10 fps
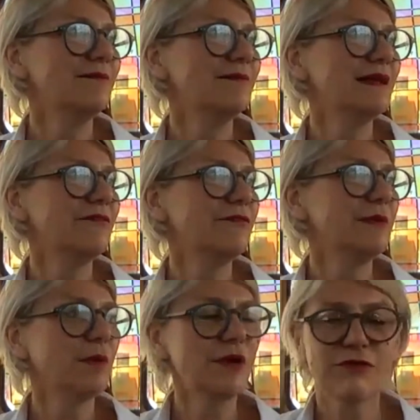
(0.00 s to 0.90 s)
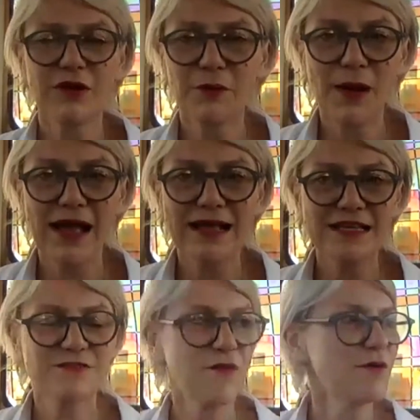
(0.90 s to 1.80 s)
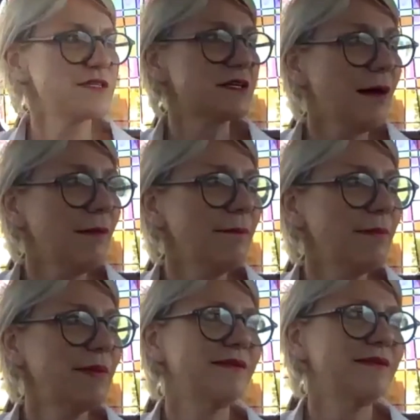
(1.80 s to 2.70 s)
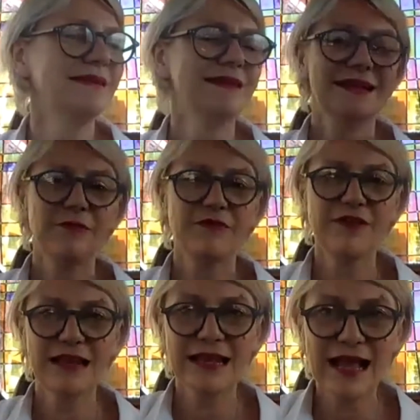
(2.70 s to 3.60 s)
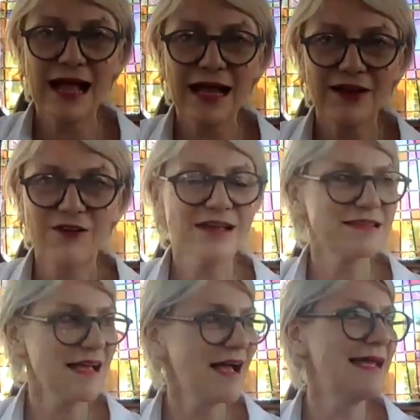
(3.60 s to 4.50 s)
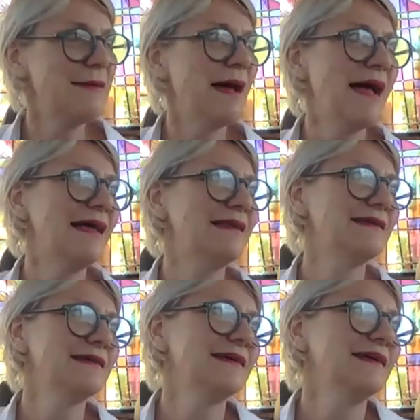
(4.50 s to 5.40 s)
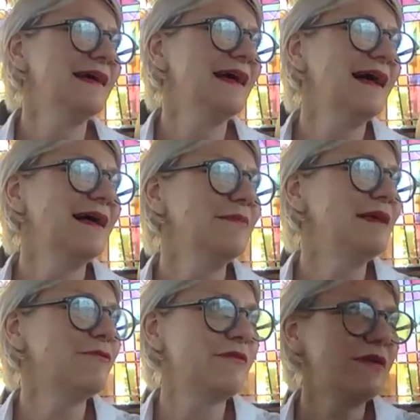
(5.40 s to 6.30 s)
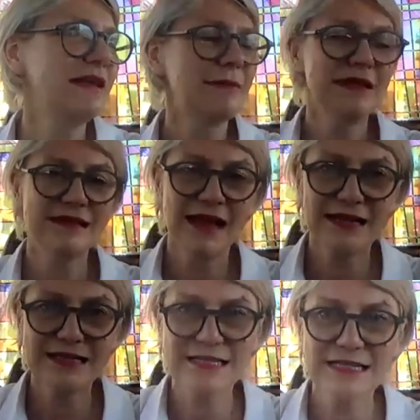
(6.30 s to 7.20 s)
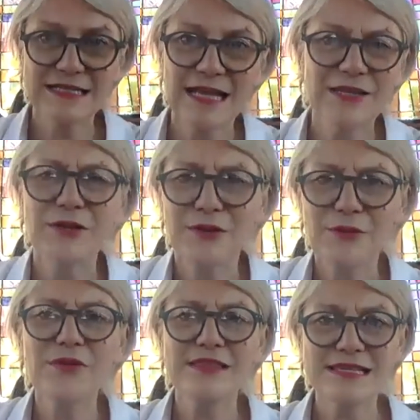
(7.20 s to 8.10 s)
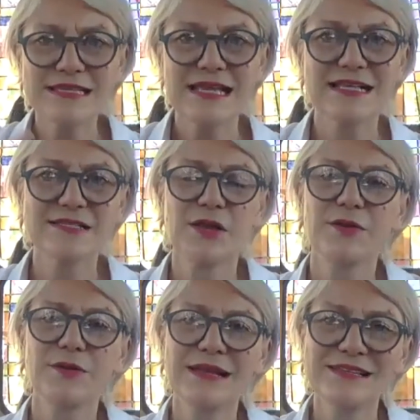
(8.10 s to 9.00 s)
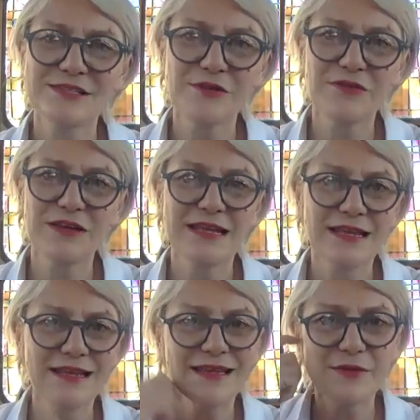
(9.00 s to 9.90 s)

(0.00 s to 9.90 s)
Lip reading: If we want to run away, it's Forrest Gump. If we're feeling angry, it's Iron Man. If we're feeling a bit down, it's Titanic. All of these things. So it's so funny.